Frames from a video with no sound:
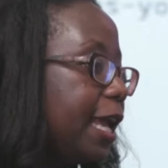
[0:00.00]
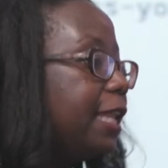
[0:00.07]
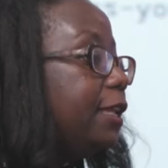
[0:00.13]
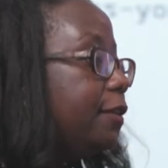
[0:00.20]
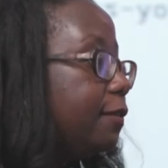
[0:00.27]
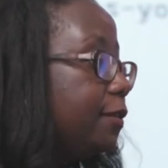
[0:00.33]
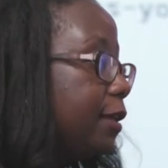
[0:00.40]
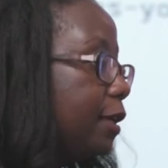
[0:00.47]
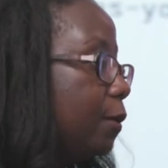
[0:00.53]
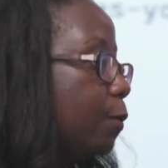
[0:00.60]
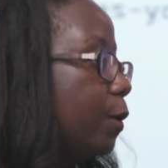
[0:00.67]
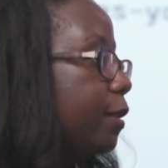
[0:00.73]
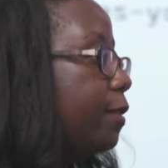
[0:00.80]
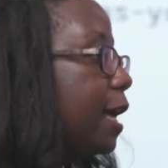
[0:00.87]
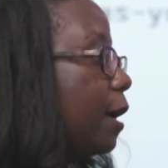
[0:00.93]
anything
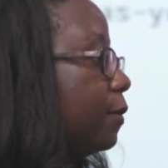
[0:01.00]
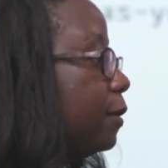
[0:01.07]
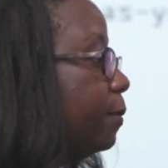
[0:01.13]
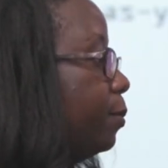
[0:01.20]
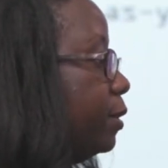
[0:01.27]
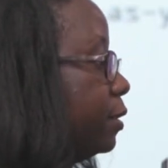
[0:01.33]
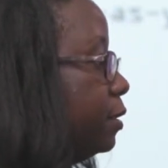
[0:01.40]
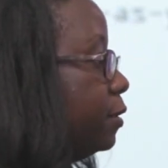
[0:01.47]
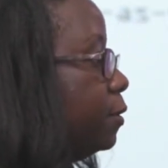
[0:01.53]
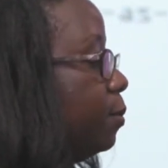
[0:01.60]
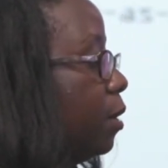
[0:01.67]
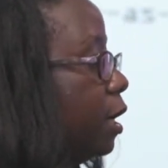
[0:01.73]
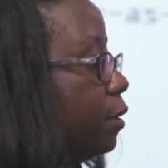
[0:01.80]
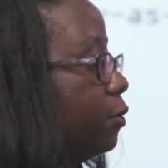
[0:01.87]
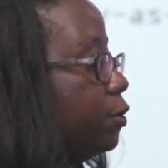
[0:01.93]
without the business
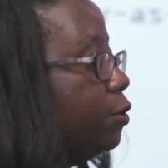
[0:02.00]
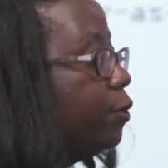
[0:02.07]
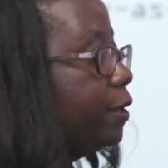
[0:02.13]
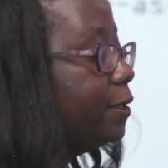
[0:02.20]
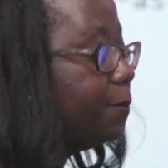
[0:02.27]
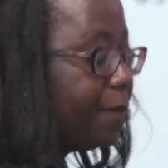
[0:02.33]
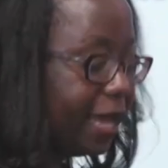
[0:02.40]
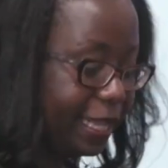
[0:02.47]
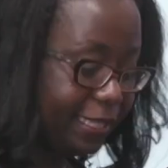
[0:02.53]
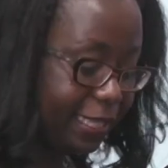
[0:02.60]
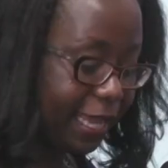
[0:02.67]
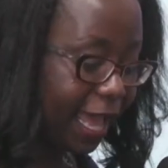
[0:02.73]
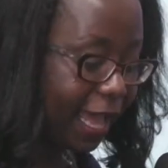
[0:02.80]
models to expand the